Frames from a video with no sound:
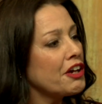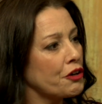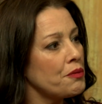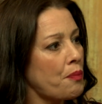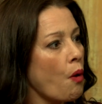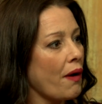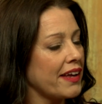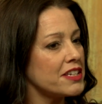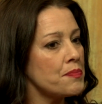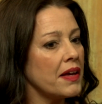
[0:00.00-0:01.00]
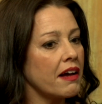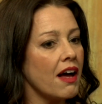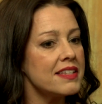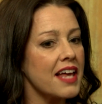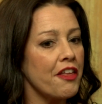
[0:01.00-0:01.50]
good point,
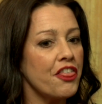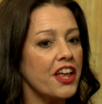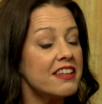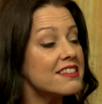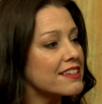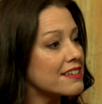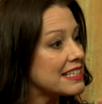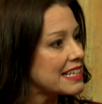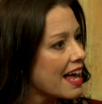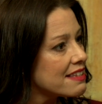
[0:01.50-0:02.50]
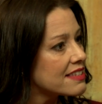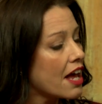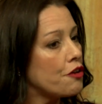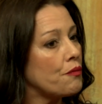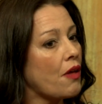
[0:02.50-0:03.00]
because I think success
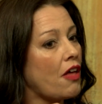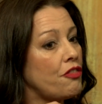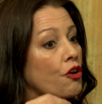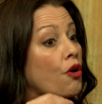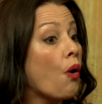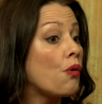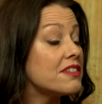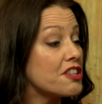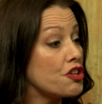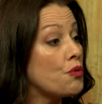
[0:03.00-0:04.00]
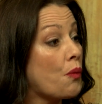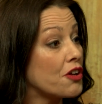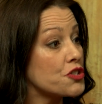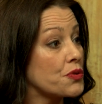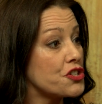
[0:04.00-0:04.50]
and the goals that you want
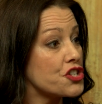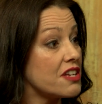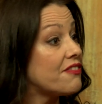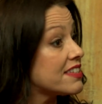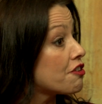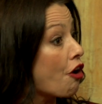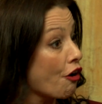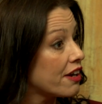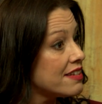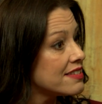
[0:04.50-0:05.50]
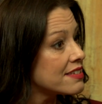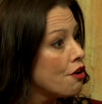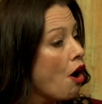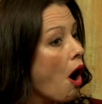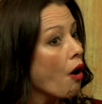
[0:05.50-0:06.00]
to achieve as an artist
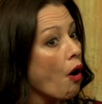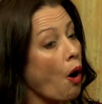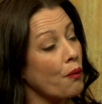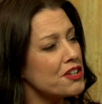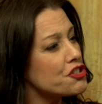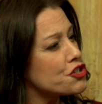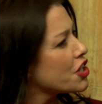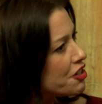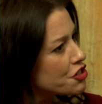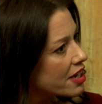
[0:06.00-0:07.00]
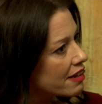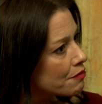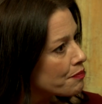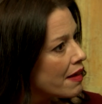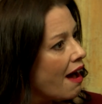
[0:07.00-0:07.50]
are always changing.
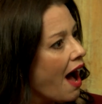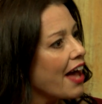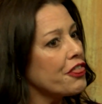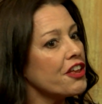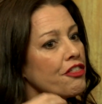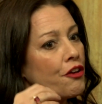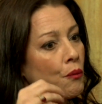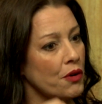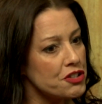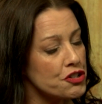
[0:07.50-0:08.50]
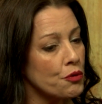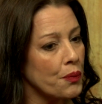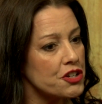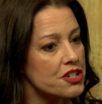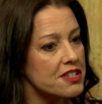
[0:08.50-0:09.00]
I think that once you
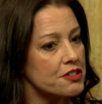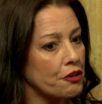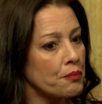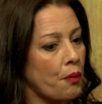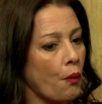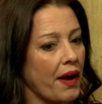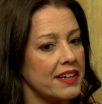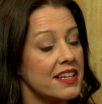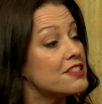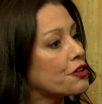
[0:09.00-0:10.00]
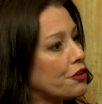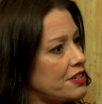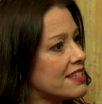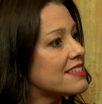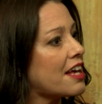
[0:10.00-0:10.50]
reach a certain point, it's good
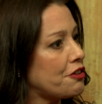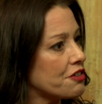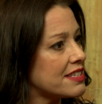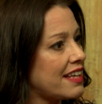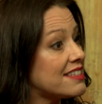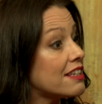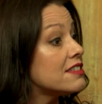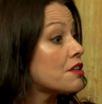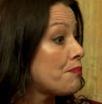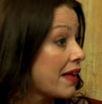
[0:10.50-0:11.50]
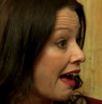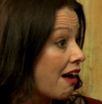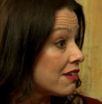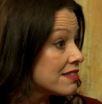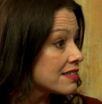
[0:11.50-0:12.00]
to set your sights on something
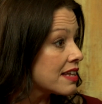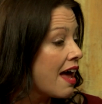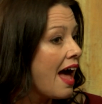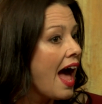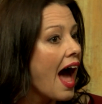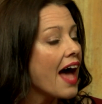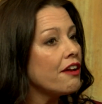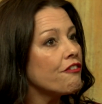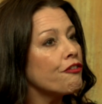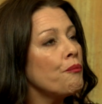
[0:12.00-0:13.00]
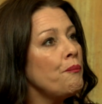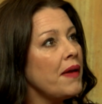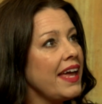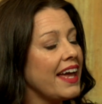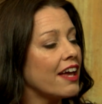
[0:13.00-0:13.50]
else. And for
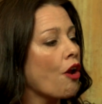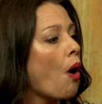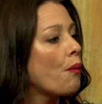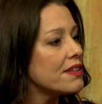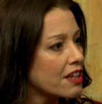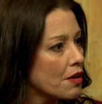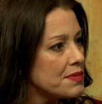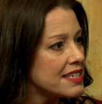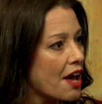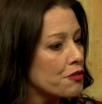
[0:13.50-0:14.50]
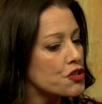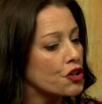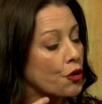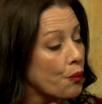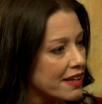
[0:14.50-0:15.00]
me, it always comes down to
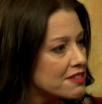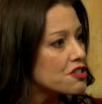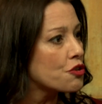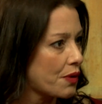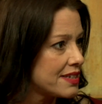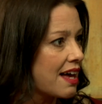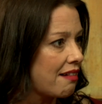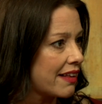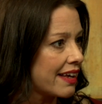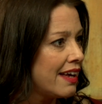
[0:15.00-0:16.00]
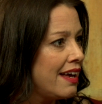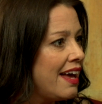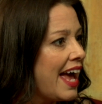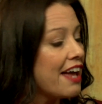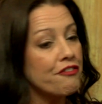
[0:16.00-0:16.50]
great storytelling.
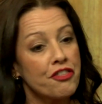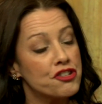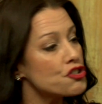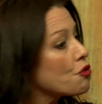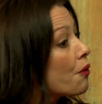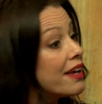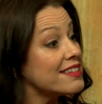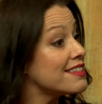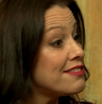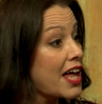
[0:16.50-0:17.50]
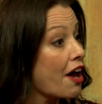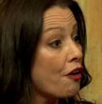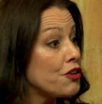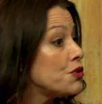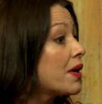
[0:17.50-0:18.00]
If the story isn't
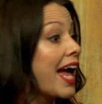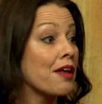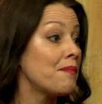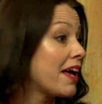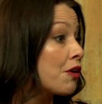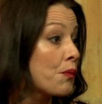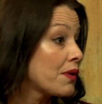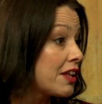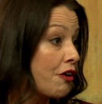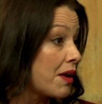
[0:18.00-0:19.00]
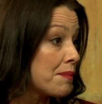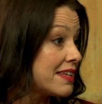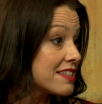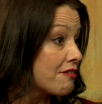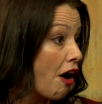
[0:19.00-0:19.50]
there, you can't make a really great
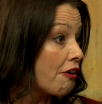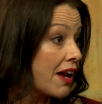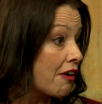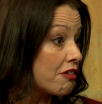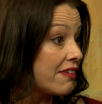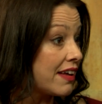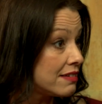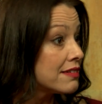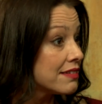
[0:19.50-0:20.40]
piece of art out of it.